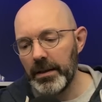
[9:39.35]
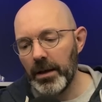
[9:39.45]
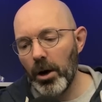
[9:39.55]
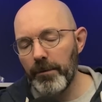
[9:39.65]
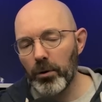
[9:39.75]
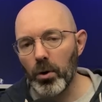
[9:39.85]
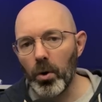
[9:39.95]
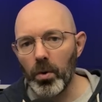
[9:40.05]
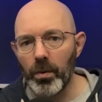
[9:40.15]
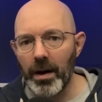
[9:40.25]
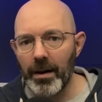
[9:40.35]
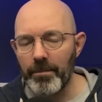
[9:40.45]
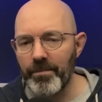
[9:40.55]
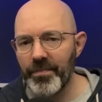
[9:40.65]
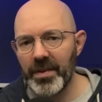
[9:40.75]
Overall,
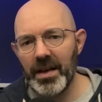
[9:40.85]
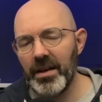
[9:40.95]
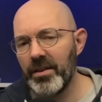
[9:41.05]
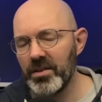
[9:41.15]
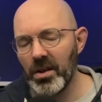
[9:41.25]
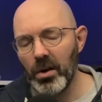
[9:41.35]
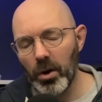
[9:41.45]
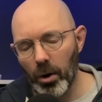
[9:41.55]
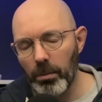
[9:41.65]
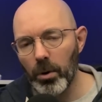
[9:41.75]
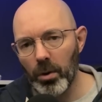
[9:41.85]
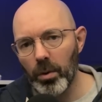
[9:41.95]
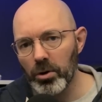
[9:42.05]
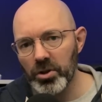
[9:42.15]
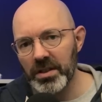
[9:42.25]
yeah, there's a lot more
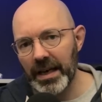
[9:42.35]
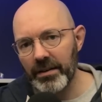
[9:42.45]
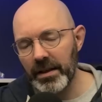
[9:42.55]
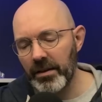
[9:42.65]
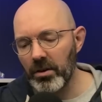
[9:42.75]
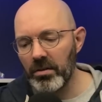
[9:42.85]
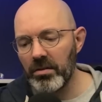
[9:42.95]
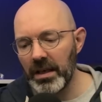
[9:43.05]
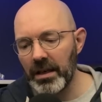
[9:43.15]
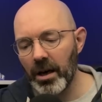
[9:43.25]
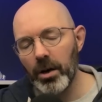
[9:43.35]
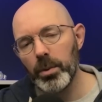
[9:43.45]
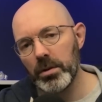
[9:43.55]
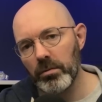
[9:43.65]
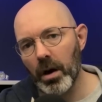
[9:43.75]
watches out there that I think I
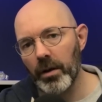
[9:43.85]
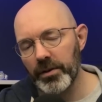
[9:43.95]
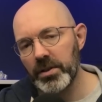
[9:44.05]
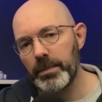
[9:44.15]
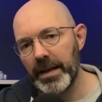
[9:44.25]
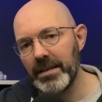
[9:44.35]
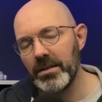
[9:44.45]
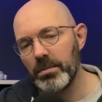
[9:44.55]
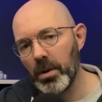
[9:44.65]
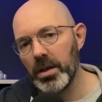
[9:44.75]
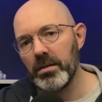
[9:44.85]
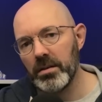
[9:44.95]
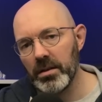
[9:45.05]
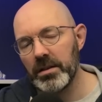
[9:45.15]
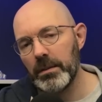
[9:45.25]
would rather spend my
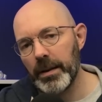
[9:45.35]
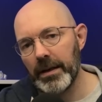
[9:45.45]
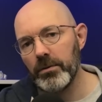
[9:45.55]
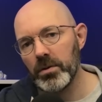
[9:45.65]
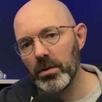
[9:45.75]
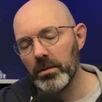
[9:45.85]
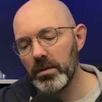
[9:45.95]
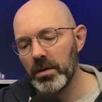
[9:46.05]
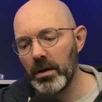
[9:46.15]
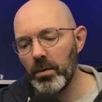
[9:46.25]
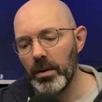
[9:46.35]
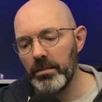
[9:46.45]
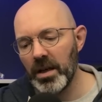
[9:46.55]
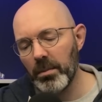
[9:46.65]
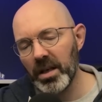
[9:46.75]
£30 on. So,
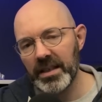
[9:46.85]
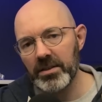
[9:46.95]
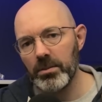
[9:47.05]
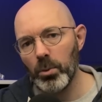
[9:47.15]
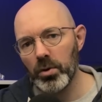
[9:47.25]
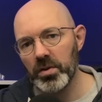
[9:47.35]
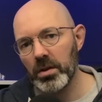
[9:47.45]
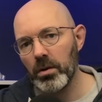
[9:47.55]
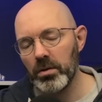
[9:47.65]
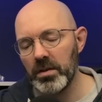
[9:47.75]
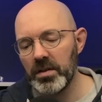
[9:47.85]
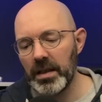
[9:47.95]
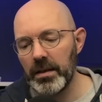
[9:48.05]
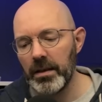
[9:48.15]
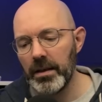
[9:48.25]
yeah, I might get some more Secondas
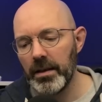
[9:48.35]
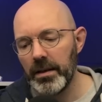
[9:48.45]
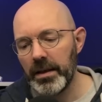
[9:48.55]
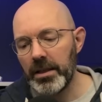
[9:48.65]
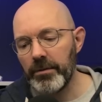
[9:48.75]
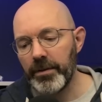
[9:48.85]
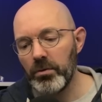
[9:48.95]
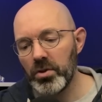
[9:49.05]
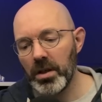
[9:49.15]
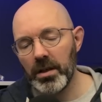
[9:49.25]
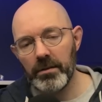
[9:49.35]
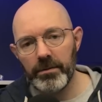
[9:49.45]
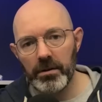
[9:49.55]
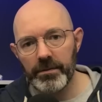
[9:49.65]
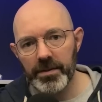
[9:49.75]
in the future. And if
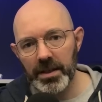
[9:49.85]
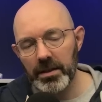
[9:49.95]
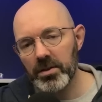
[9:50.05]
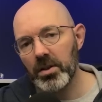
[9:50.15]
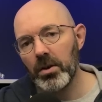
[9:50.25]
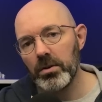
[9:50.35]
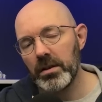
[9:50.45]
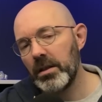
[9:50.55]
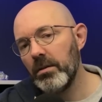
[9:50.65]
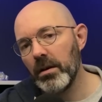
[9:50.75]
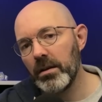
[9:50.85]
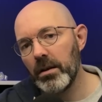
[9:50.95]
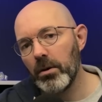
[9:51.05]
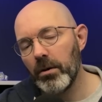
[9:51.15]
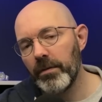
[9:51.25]
you've seen a Seconda that you like the
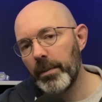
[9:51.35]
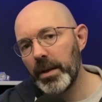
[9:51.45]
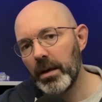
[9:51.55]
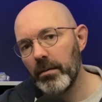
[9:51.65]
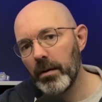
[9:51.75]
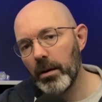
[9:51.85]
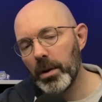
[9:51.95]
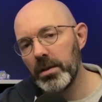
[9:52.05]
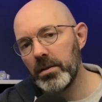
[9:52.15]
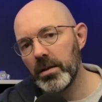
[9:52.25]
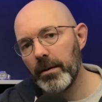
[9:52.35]
look of, let me know. I might,